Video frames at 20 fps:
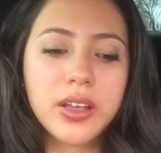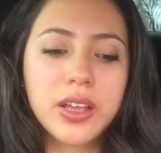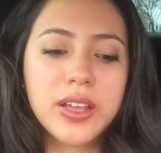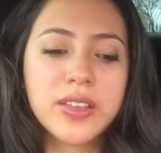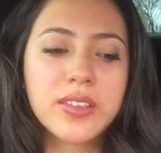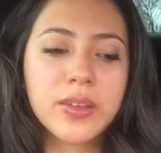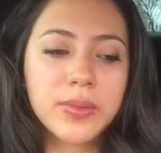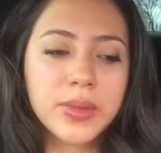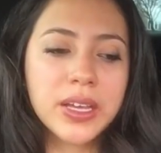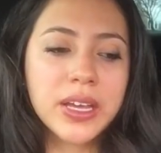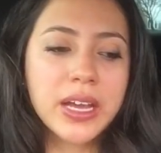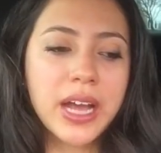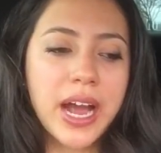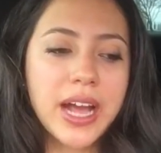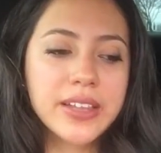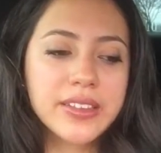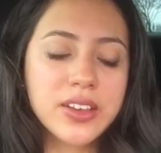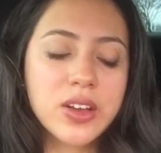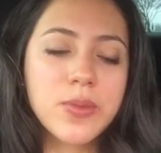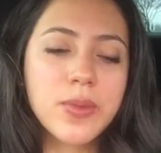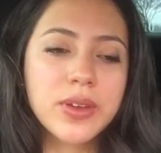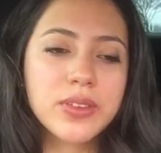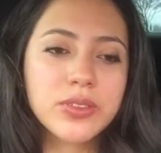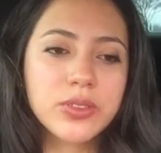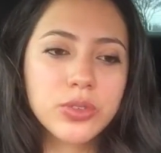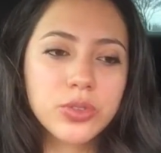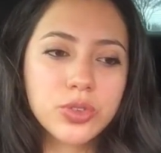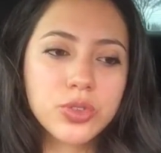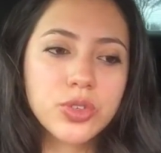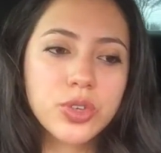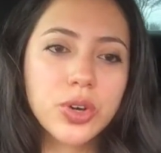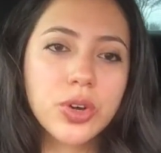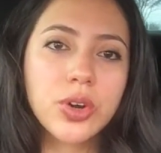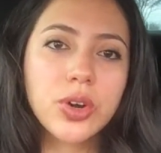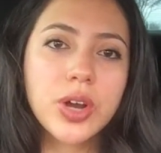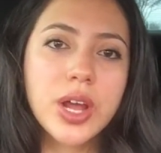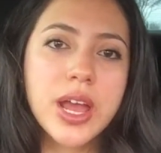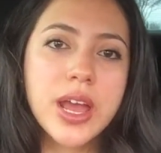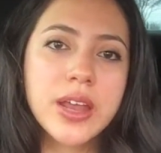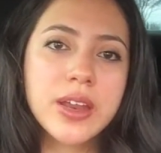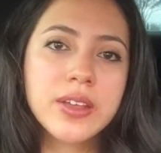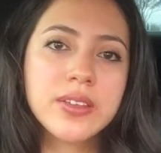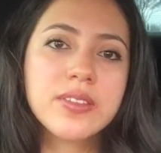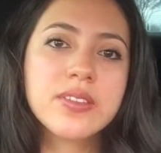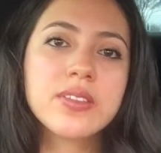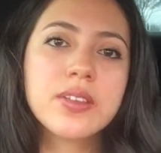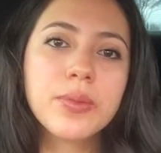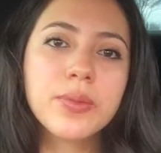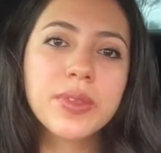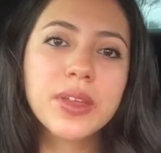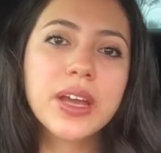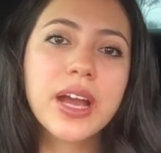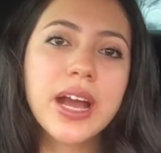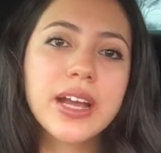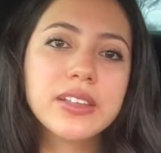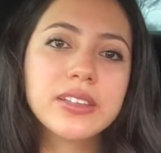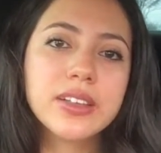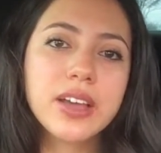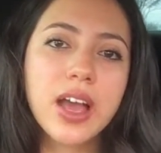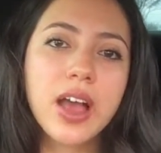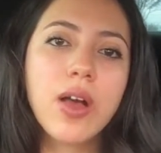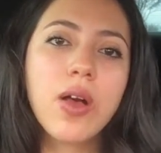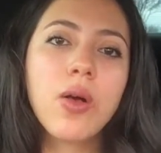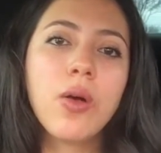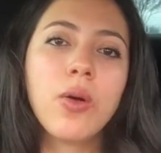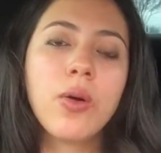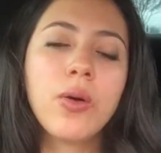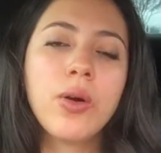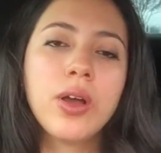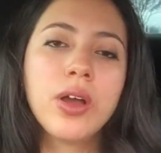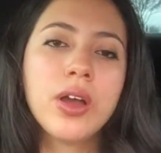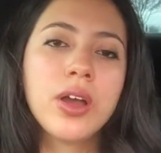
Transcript: It's something I tell my sister, and it's something I tell